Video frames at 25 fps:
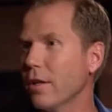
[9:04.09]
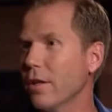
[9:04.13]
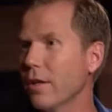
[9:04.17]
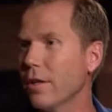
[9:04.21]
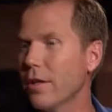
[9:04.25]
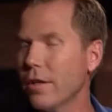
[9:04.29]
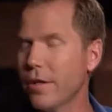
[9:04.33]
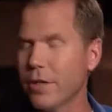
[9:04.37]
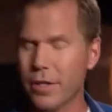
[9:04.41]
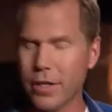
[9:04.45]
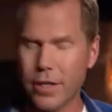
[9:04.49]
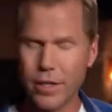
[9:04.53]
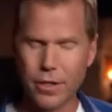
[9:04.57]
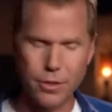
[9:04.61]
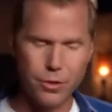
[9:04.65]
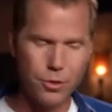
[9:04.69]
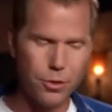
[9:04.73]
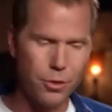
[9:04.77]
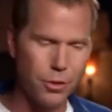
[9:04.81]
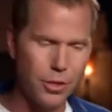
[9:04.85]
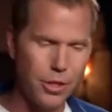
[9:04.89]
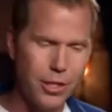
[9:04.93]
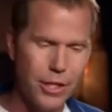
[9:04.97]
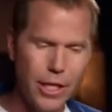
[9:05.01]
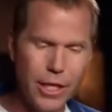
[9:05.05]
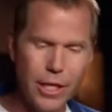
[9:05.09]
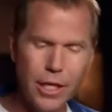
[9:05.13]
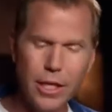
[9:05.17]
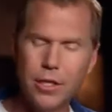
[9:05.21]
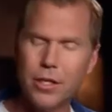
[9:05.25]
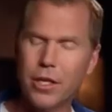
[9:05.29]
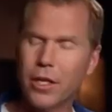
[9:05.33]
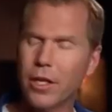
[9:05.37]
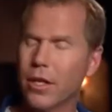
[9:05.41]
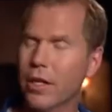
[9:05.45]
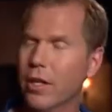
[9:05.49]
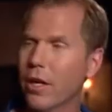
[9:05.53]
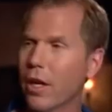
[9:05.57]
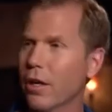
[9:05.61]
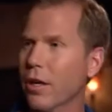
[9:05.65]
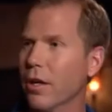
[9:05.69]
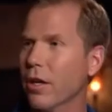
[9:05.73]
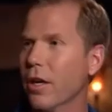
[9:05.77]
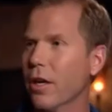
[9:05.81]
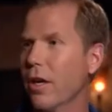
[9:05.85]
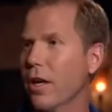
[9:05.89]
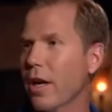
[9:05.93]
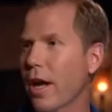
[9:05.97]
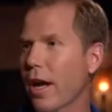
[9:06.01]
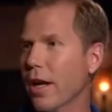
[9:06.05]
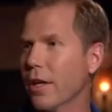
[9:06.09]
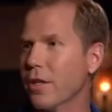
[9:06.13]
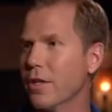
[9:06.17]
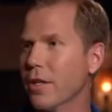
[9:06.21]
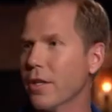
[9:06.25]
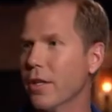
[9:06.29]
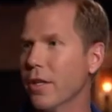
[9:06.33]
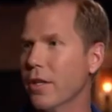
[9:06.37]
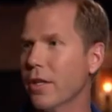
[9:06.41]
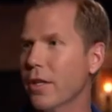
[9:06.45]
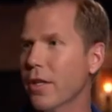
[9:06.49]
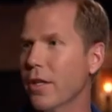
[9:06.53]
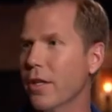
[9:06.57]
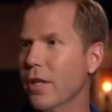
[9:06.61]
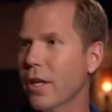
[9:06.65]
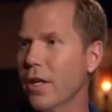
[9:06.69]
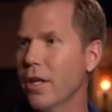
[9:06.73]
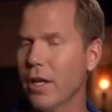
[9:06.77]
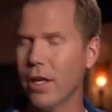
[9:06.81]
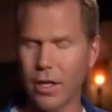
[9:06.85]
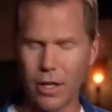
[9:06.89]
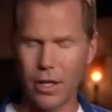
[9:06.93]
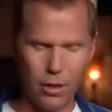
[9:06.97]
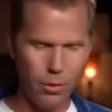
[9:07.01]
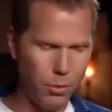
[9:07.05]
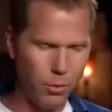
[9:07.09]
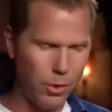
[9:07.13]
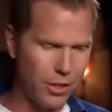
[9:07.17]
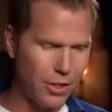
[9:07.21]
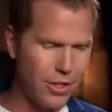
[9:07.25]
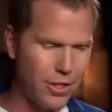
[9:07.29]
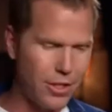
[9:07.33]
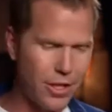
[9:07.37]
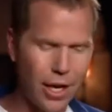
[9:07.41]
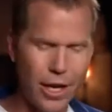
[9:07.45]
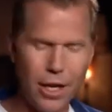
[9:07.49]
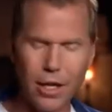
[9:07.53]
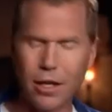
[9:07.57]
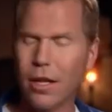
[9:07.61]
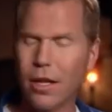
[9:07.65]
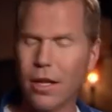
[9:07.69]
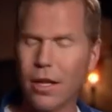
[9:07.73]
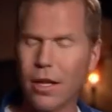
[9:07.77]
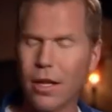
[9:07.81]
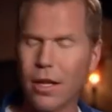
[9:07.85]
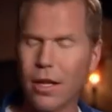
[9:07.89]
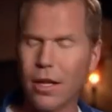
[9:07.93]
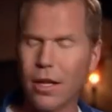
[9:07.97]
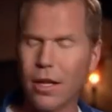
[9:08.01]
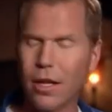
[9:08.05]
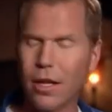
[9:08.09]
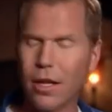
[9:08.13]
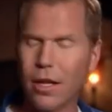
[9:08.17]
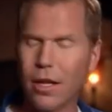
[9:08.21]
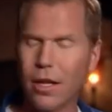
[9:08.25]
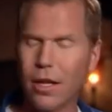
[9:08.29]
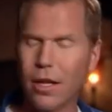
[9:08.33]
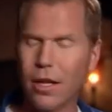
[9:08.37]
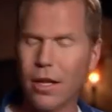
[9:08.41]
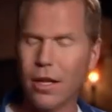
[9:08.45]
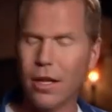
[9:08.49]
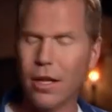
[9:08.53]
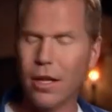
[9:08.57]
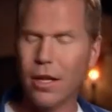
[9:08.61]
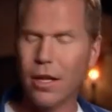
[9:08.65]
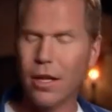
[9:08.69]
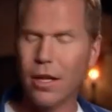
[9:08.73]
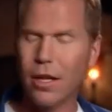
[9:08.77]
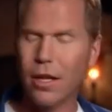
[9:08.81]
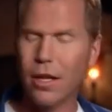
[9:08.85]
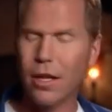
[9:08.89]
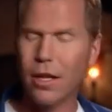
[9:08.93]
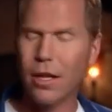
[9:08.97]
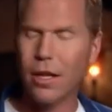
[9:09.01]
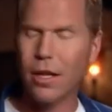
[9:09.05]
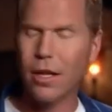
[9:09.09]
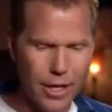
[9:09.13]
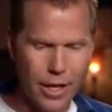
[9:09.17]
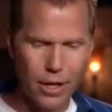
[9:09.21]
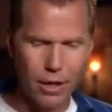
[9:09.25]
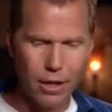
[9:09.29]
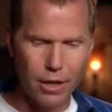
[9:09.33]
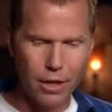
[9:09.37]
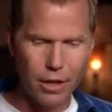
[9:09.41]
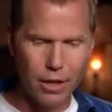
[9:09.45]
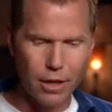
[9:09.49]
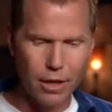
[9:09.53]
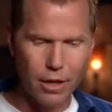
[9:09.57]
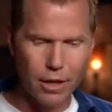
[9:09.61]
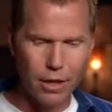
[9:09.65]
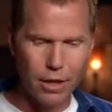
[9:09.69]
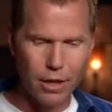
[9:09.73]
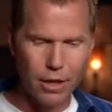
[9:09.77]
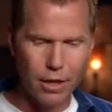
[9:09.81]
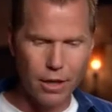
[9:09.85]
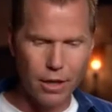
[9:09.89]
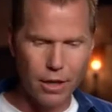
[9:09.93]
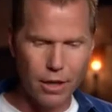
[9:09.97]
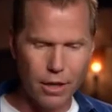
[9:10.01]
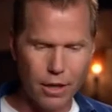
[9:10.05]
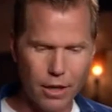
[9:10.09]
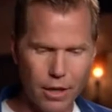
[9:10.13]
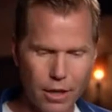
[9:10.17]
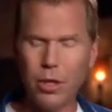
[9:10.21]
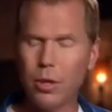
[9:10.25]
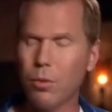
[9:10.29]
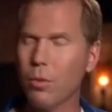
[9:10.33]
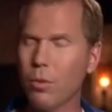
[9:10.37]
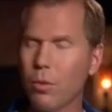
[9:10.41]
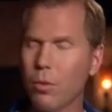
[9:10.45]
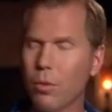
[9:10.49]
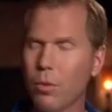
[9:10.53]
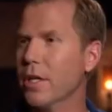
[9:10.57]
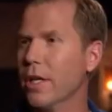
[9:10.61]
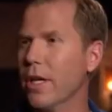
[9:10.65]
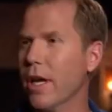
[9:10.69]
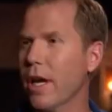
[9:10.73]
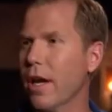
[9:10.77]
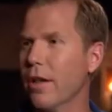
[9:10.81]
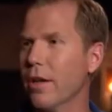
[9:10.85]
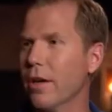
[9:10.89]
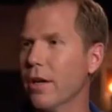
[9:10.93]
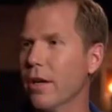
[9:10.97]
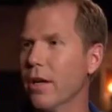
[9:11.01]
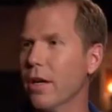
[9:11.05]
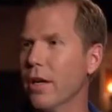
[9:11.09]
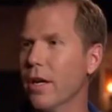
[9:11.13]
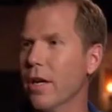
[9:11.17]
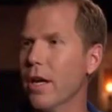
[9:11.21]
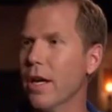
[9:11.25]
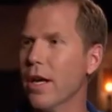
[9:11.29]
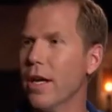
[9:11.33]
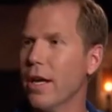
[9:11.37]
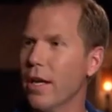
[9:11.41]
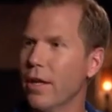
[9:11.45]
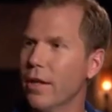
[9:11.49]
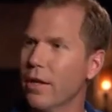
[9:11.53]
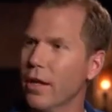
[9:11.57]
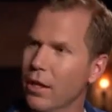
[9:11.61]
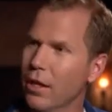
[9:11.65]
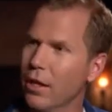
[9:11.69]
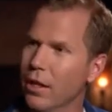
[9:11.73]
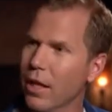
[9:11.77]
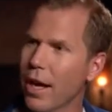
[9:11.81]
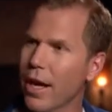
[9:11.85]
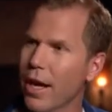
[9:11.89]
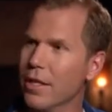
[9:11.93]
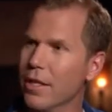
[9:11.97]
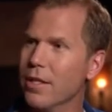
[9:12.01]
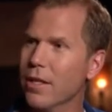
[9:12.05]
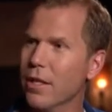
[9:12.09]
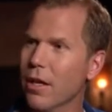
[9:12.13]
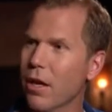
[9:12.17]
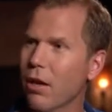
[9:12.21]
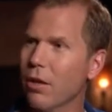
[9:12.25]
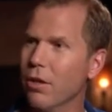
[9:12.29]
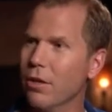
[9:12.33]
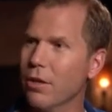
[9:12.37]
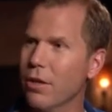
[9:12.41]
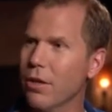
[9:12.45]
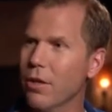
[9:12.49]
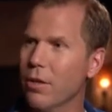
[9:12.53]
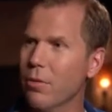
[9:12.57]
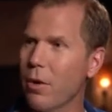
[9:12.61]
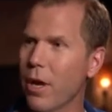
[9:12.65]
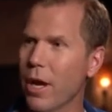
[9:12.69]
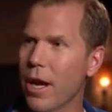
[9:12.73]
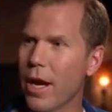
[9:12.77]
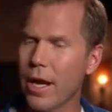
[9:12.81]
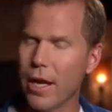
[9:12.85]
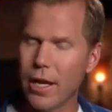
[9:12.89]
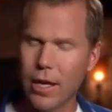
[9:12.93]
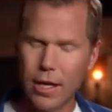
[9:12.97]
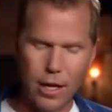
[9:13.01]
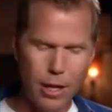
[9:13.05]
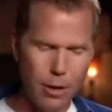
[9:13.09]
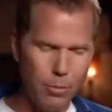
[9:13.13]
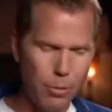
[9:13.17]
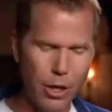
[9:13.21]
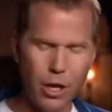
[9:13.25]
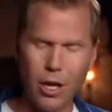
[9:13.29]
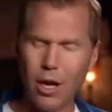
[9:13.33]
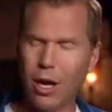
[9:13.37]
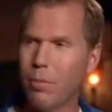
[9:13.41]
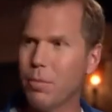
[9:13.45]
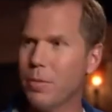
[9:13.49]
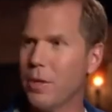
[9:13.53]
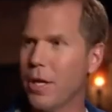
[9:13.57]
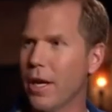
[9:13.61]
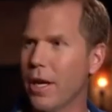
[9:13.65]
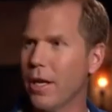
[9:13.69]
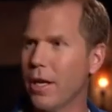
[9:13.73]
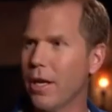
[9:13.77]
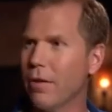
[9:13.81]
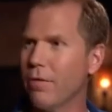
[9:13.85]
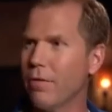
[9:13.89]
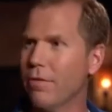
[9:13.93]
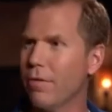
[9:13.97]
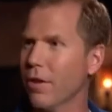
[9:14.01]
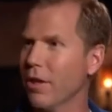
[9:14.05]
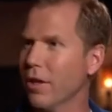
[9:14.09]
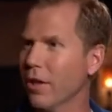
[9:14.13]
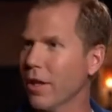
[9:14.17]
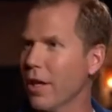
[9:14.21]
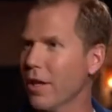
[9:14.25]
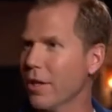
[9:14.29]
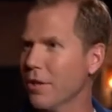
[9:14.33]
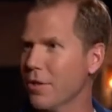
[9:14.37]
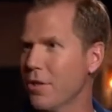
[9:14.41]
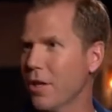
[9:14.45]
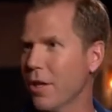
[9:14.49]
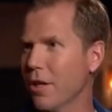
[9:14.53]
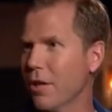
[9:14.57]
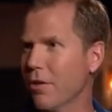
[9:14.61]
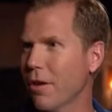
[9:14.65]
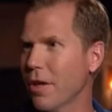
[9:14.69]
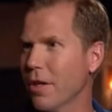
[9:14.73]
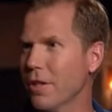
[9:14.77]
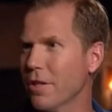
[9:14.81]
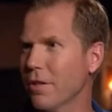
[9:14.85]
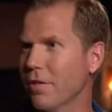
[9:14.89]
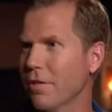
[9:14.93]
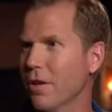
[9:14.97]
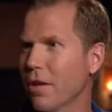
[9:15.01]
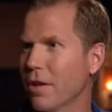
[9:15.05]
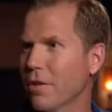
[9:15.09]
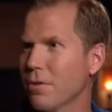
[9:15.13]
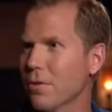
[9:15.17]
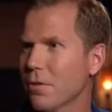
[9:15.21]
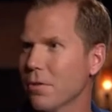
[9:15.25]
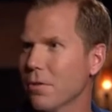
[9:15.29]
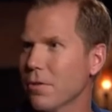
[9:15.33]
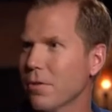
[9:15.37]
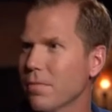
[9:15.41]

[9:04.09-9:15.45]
This is strategic gun-on-gun action with sight lines that you can identify and really work together in the classic Call of Duty way, but updated for the latest generation of consoles.